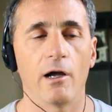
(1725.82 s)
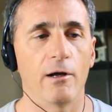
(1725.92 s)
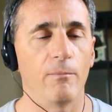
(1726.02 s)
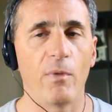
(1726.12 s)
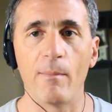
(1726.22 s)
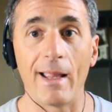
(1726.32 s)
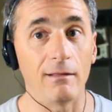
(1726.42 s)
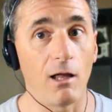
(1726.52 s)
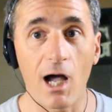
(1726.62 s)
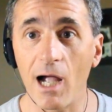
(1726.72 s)
They may
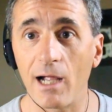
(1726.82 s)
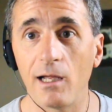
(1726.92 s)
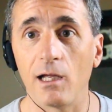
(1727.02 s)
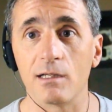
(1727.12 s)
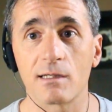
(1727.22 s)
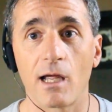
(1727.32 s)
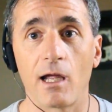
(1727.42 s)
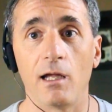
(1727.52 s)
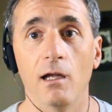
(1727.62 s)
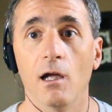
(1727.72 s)
lie and
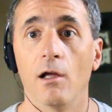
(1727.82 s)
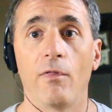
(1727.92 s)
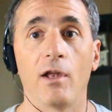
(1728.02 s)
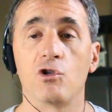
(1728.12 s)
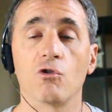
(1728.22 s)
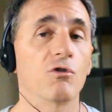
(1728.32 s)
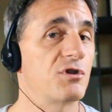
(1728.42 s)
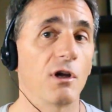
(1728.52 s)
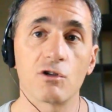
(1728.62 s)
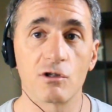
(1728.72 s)
say that
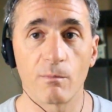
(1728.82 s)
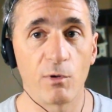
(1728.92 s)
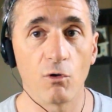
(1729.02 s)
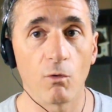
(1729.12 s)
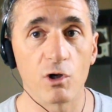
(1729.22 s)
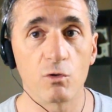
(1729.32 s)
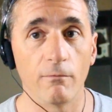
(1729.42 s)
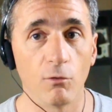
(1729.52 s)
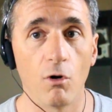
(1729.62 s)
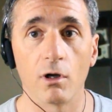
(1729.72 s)
jurisdiction's a pure issue
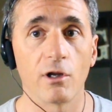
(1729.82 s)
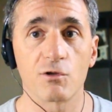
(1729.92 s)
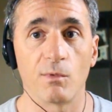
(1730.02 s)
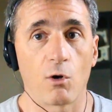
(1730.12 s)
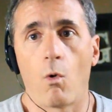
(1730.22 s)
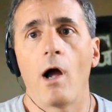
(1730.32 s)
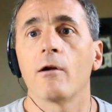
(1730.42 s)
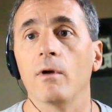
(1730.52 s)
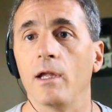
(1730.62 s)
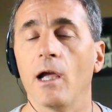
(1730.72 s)
of law. It doesn't
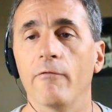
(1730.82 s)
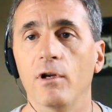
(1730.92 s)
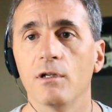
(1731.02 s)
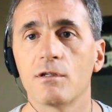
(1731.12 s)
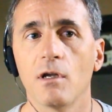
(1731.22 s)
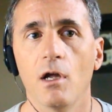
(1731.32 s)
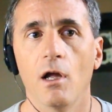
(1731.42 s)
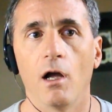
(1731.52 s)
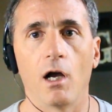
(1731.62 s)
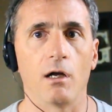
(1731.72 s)
require any evidence.
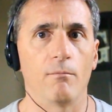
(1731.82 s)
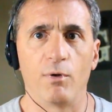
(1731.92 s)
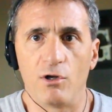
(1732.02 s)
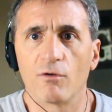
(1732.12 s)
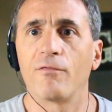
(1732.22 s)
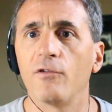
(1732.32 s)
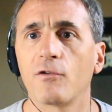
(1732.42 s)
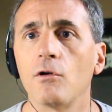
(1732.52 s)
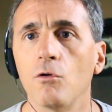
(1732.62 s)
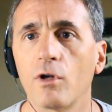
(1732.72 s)
But your
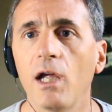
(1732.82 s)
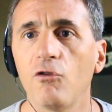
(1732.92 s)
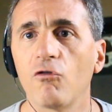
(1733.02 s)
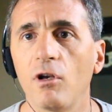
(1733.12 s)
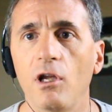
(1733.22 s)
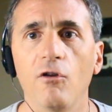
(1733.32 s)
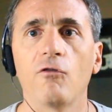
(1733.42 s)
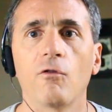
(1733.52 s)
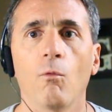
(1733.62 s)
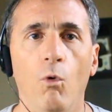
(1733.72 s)
physical location
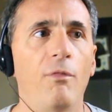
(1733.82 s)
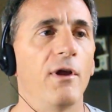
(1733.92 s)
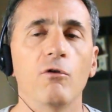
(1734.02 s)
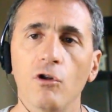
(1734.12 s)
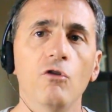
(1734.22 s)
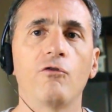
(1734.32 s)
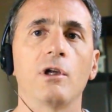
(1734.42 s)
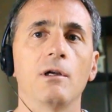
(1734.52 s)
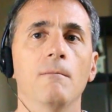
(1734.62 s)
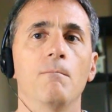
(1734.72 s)
is what they're using